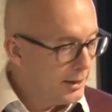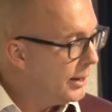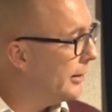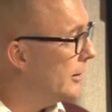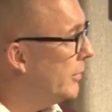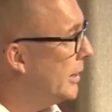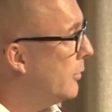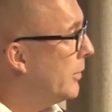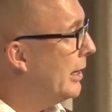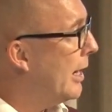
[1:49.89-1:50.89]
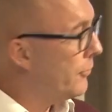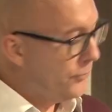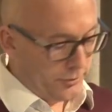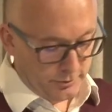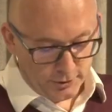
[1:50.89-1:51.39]
And in the video on the
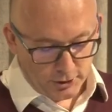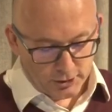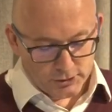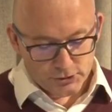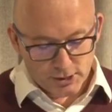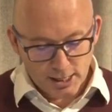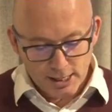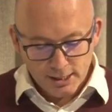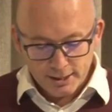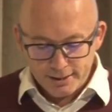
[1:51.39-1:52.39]
left, you can see